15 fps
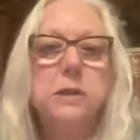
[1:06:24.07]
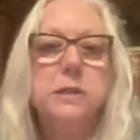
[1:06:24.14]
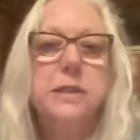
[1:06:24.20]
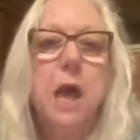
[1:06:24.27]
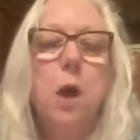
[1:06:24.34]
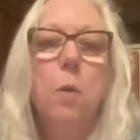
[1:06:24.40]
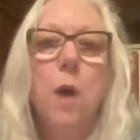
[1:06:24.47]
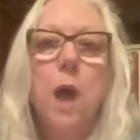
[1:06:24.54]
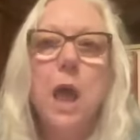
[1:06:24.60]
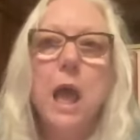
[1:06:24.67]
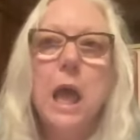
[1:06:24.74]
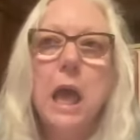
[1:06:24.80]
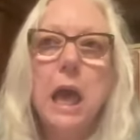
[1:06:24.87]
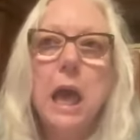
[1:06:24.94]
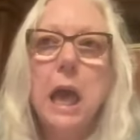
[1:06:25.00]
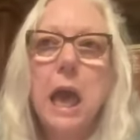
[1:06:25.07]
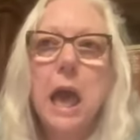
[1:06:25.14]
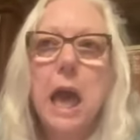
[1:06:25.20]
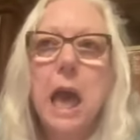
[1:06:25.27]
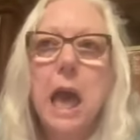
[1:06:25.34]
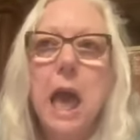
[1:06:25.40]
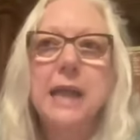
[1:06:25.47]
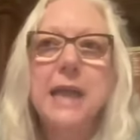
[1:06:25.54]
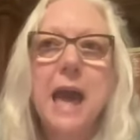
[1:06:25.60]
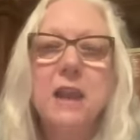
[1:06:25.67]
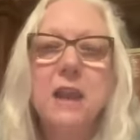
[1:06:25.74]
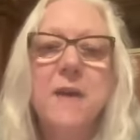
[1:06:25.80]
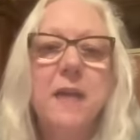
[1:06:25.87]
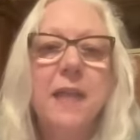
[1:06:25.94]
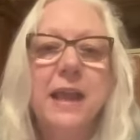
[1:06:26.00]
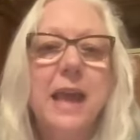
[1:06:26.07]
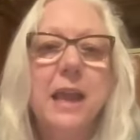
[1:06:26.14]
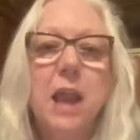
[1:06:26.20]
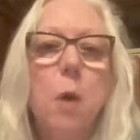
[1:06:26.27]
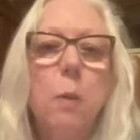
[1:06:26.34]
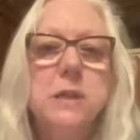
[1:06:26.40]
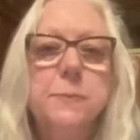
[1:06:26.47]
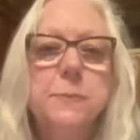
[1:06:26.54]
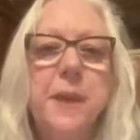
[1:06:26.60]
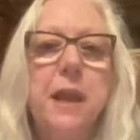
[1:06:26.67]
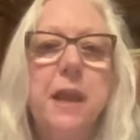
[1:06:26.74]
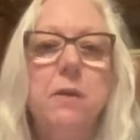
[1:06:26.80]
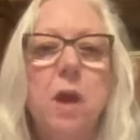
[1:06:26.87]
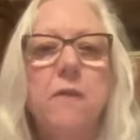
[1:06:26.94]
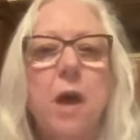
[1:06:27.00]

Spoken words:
So I kind of felt like I'd always been